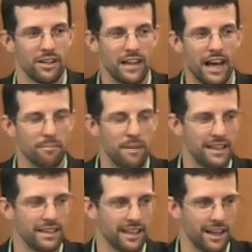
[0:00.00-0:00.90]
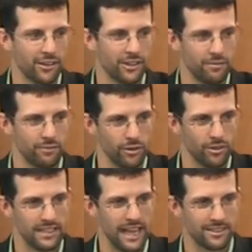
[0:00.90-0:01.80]
not making healthy food
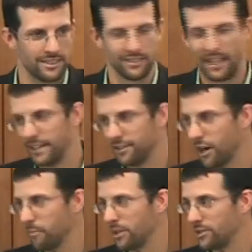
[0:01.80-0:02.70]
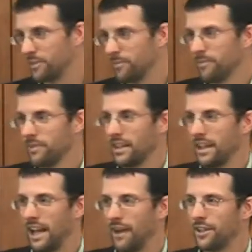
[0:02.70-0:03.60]
taste like garbage.
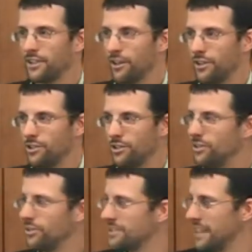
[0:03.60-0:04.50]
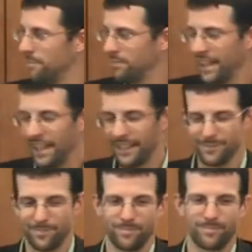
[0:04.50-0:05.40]
And I would encourage you to do the same thing.
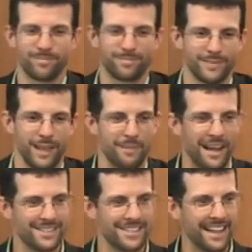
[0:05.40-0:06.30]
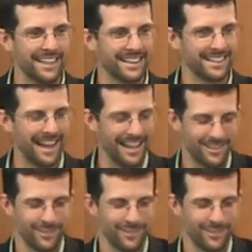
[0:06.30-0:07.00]
I'm not saying that it does.